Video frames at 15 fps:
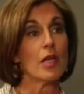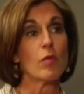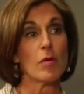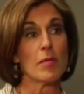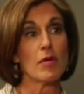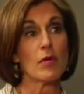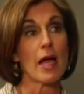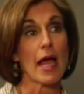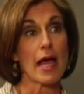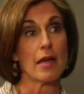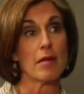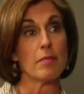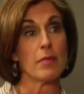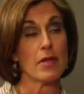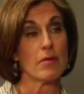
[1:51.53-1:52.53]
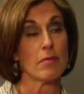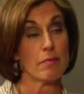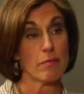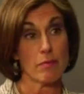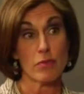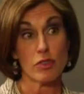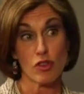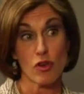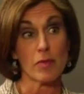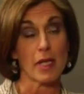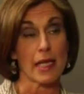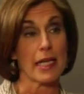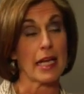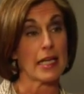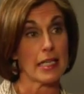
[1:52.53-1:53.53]
in women who had
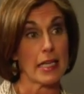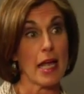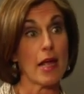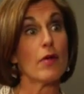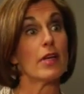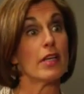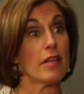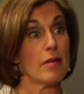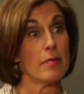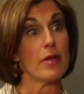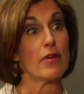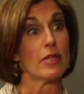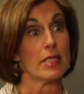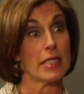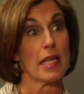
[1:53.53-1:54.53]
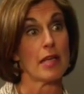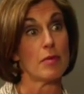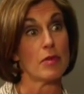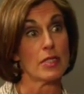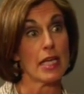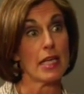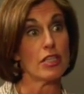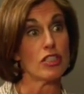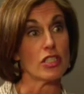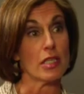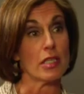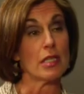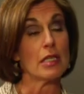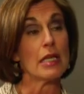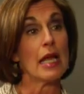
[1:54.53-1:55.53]
inherited a BRCA
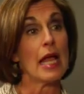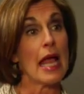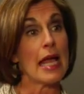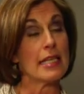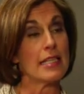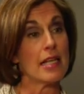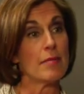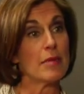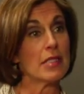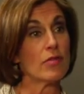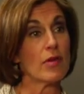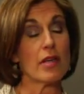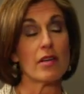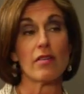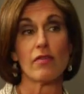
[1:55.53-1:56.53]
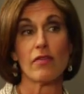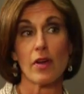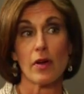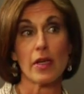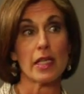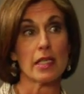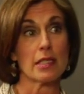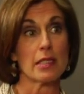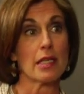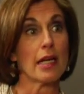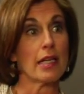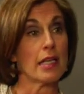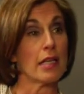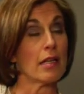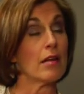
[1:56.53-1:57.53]
mutation and demonstrated a very
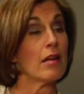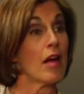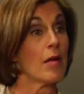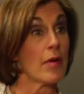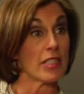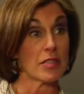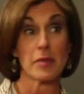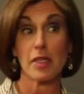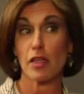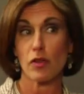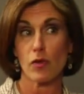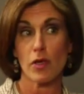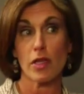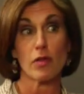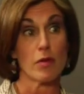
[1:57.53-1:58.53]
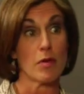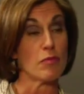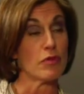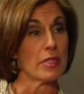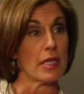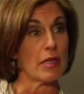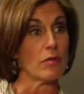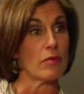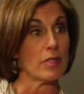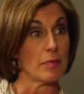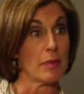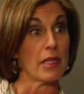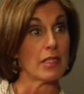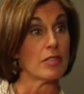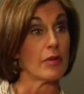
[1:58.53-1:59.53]
exciting approximately 33%
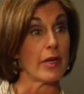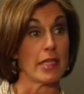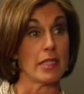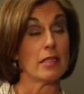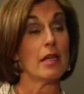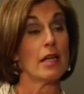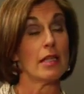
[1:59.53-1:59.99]
response rate.